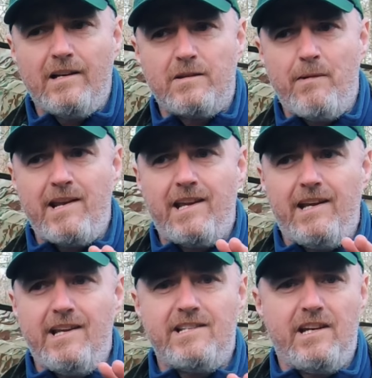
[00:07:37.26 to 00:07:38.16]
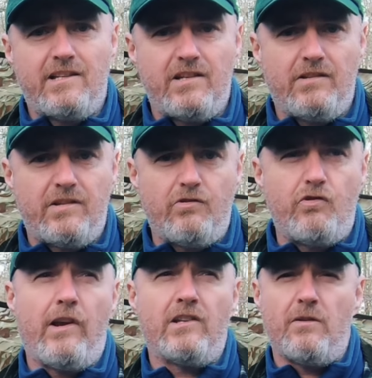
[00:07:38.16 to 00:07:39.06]
to make it easier to
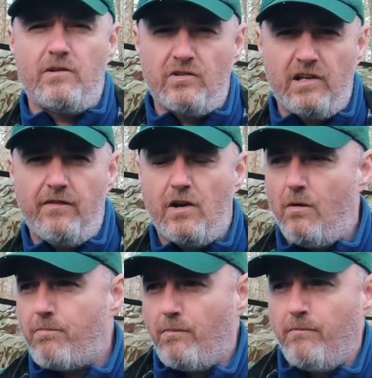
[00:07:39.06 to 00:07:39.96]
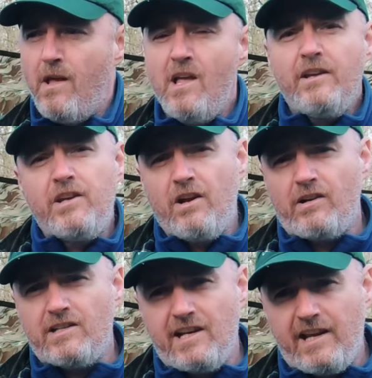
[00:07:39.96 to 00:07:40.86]
drink, so it doesn't give you gut problem. You're
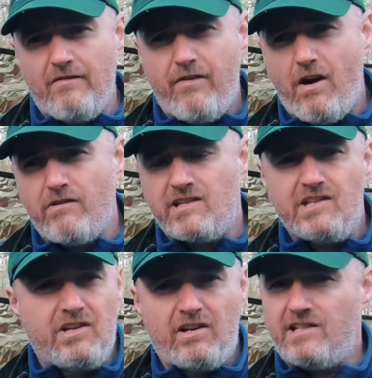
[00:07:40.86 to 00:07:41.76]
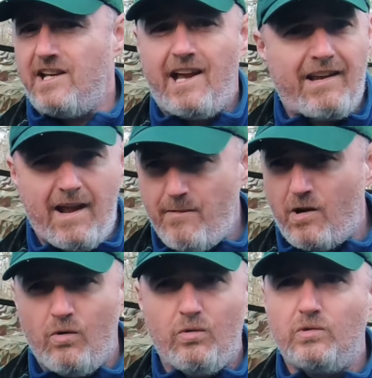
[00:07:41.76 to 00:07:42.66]
not going to take out viruses, you're not going to take out
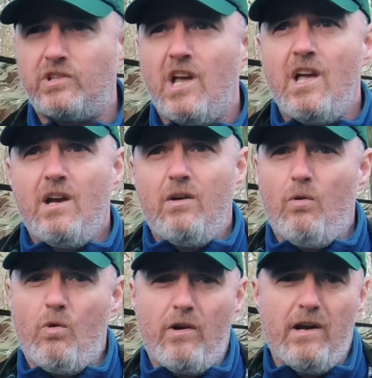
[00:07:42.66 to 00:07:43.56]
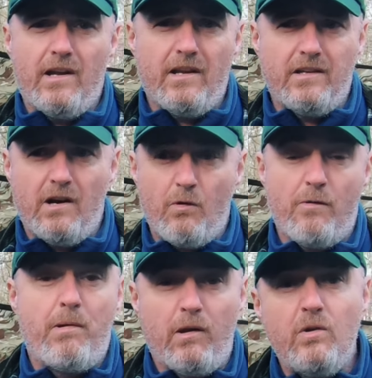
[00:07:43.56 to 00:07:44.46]
chemicals or you know,
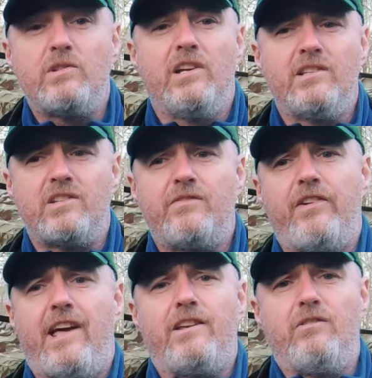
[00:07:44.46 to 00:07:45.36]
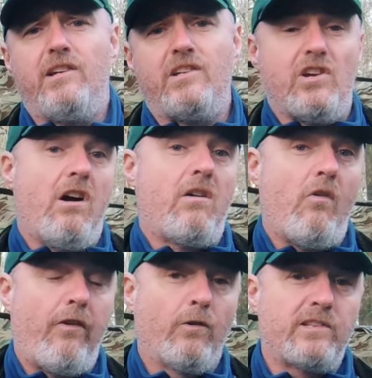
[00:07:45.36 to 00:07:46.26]
other pollutants. For that you'd need a
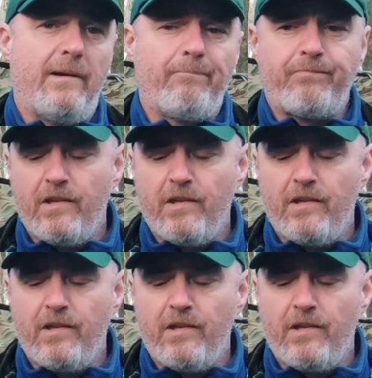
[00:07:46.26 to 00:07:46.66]
charcoal filter.